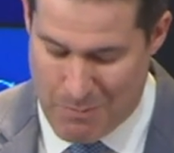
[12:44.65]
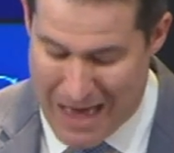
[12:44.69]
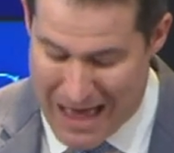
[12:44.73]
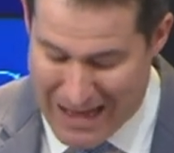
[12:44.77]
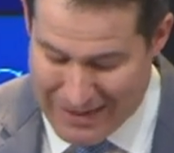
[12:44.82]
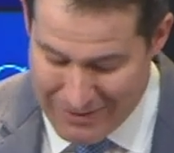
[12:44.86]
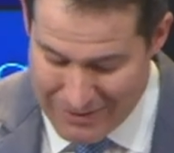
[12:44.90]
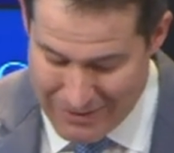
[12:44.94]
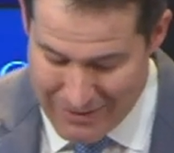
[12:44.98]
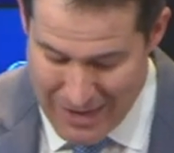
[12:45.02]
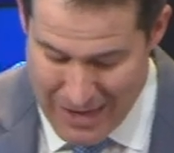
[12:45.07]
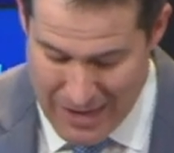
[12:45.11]

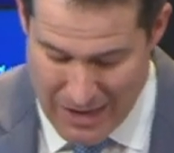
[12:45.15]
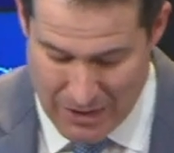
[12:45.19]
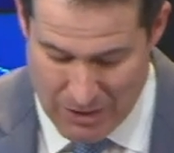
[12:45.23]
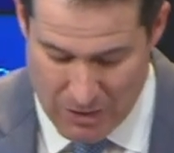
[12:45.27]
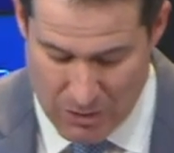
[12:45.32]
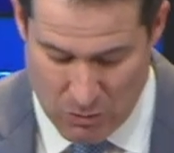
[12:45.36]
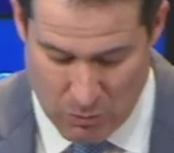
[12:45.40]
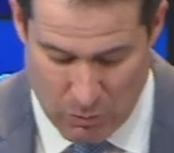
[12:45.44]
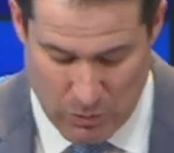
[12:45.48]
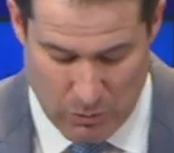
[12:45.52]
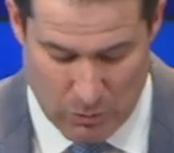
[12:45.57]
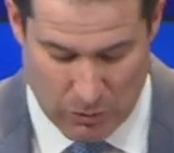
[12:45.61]
Back
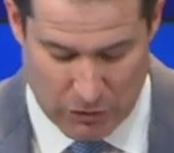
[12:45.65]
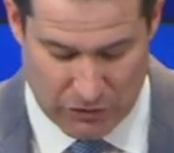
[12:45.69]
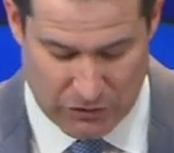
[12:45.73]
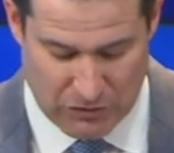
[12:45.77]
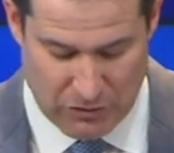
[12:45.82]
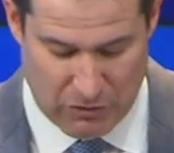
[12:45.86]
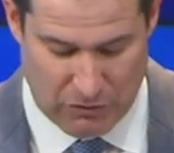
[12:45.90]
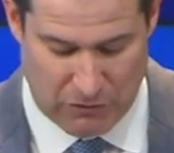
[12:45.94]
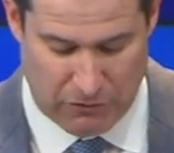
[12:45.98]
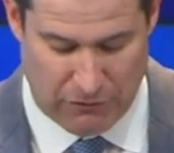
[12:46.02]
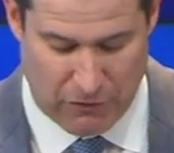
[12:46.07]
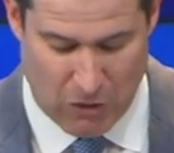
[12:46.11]
then, we were
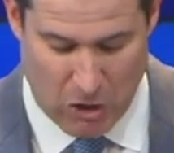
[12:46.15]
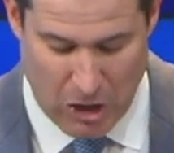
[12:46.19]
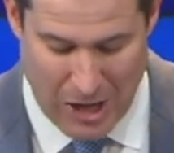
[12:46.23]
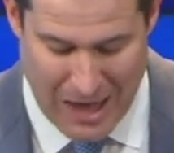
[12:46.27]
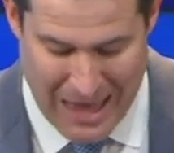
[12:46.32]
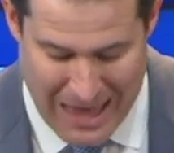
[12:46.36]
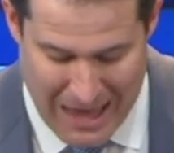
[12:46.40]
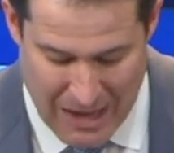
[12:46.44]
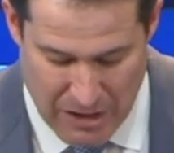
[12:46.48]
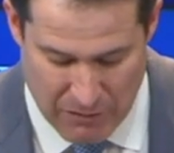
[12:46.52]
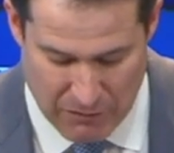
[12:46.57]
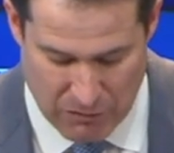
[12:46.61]
still far
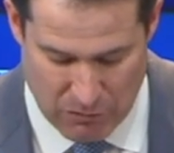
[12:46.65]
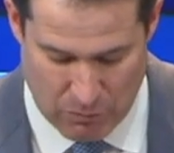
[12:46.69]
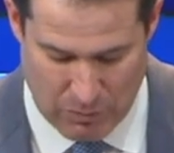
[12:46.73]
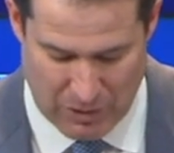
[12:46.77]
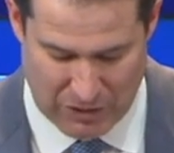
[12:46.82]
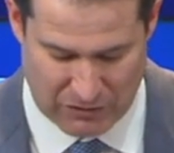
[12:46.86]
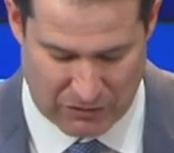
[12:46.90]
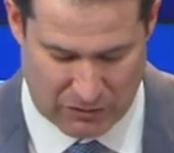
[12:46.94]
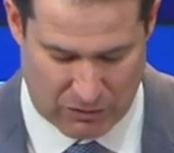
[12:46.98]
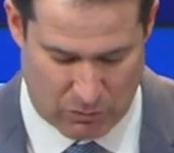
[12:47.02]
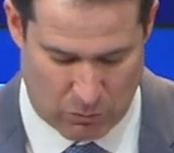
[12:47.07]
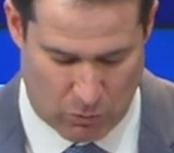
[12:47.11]
ahead of the
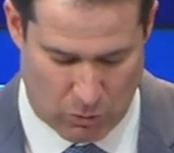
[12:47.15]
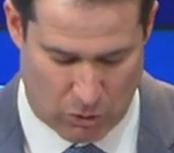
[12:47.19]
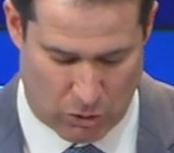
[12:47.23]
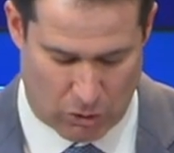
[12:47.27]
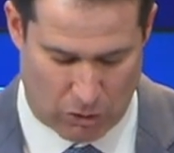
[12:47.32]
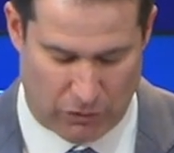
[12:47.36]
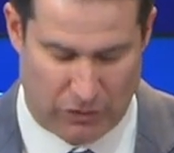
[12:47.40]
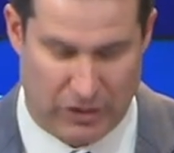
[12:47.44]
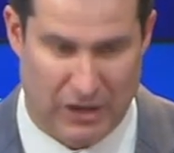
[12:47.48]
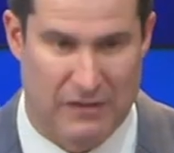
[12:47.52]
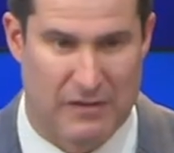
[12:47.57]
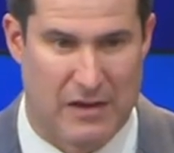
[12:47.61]
rest of the
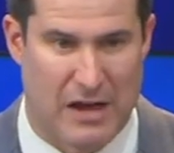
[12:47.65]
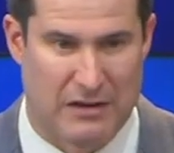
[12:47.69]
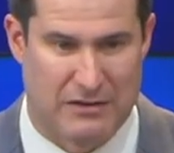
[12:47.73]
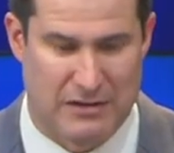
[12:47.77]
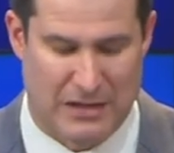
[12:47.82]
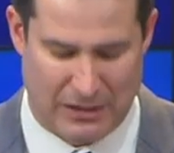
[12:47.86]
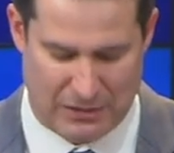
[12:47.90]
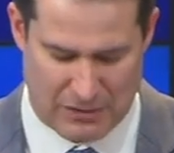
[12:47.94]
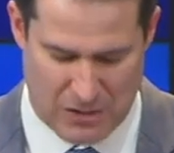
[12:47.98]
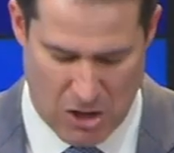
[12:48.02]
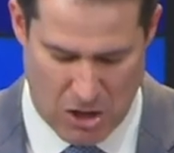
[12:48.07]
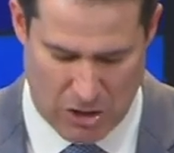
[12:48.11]
world in
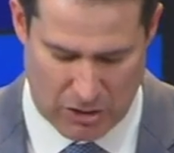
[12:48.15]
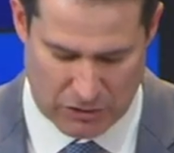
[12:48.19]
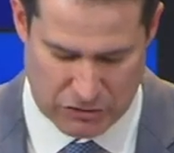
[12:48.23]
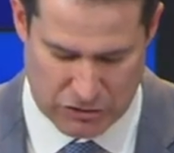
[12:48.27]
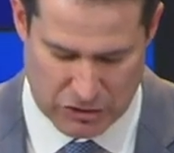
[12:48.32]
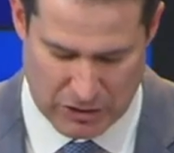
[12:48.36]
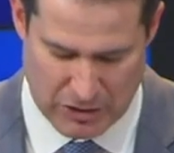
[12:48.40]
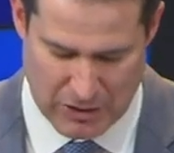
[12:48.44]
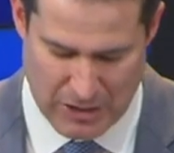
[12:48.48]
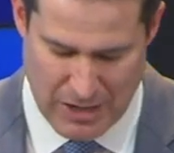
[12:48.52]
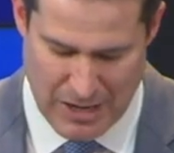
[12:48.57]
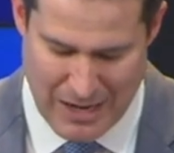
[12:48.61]
that
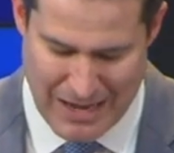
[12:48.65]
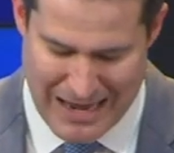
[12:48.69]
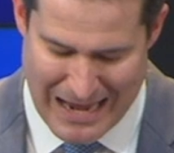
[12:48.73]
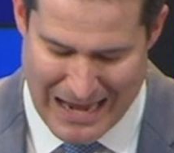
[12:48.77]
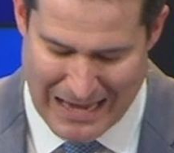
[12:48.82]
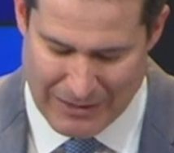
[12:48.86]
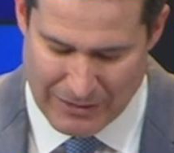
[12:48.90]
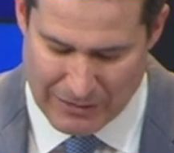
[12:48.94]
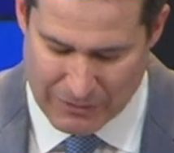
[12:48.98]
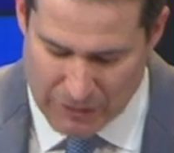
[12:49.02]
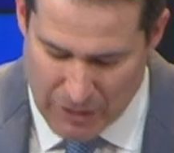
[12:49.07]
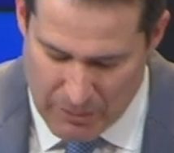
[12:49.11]
technology,
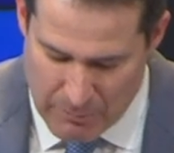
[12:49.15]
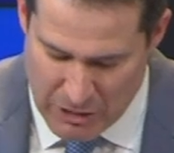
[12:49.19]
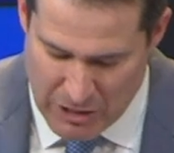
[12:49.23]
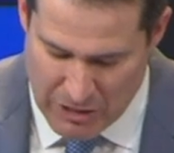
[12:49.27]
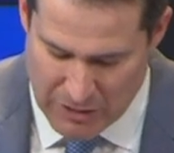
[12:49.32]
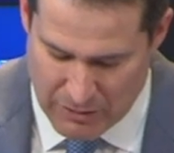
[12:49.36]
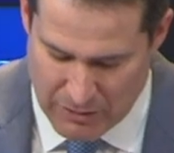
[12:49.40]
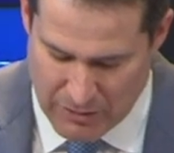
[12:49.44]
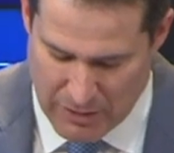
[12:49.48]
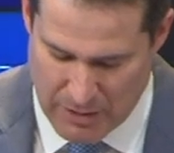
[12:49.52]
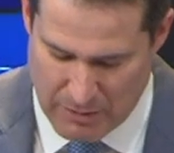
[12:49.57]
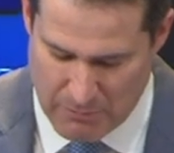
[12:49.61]
and
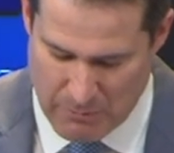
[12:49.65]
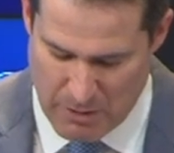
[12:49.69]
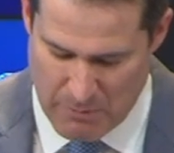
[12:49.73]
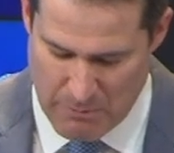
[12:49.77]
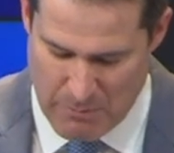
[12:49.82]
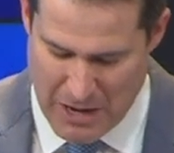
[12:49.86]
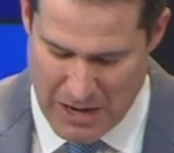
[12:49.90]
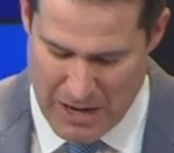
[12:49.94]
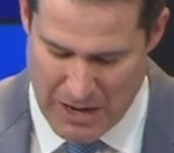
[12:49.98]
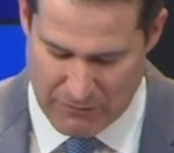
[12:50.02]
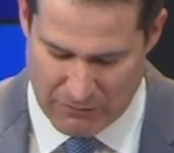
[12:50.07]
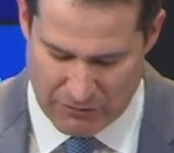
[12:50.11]
limiting them
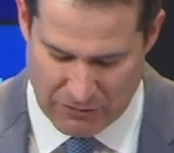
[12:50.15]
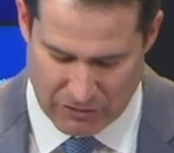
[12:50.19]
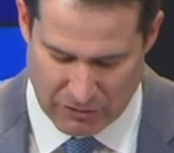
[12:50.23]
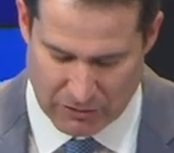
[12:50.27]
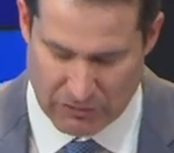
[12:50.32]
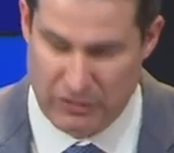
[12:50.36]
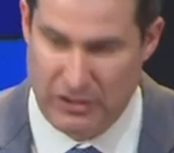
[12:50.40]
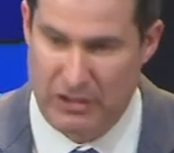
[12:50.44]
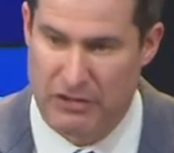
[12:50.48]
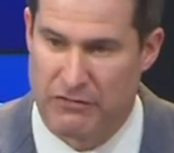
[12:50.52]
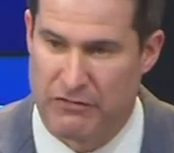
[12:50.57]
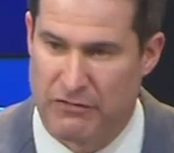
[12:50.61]
may have
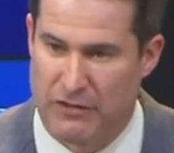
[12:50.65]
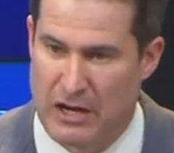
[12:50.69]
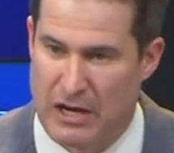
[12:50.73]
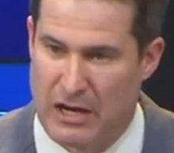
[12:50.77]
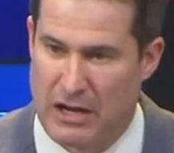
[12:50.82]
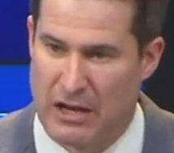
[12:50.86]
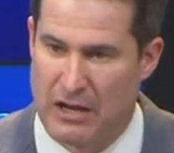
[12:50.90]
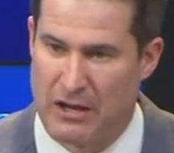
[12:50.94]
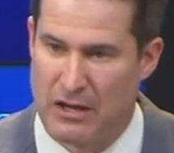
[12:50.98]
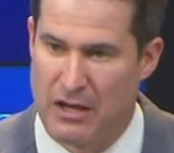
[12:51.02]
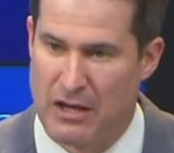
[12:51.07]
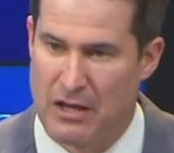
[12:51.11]

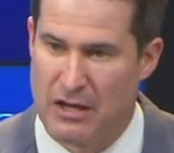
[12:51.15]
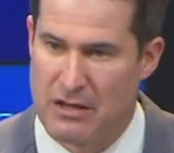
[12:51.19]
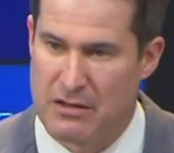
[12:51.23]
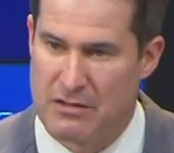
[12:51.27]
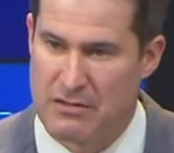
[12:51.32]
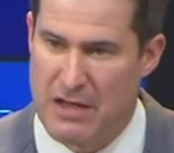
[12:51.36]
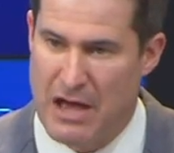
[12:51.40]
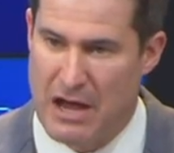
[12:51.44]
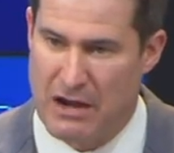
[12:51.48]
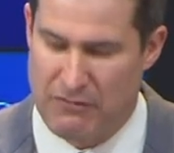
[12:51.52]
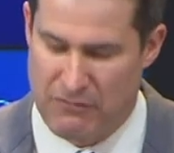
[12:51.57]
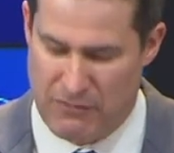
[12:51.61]
solidified
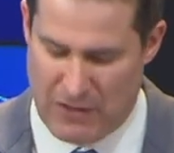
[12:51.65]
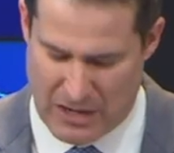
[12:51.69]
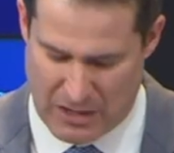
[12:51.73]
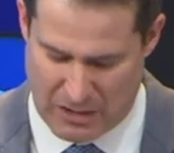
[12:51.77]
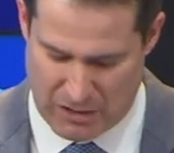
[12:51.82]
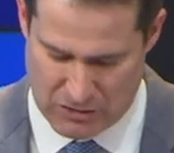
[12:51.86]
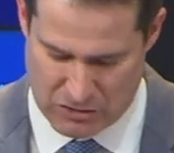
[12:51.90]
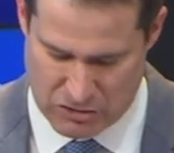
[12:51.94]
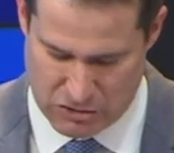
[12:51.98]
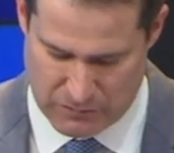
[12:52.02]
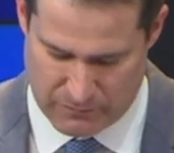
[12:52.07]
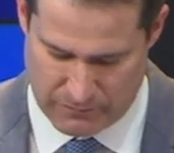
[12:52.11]
that
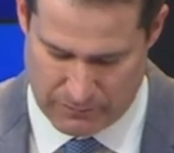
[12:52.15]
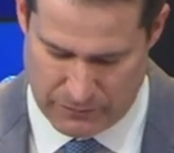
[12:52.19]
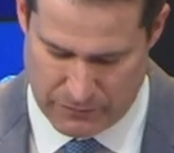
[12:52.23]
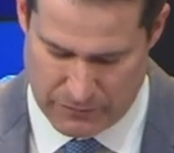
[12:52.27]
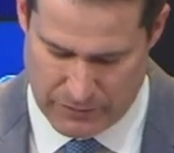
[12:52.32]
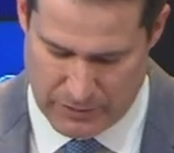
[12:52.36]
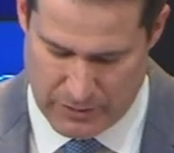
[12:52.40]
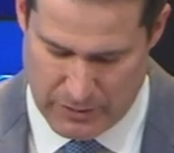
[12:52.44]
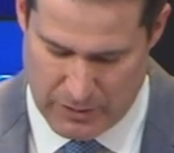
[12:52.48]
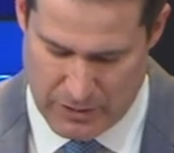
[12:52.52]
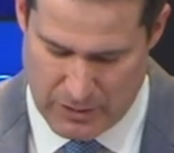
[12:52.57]
advantage.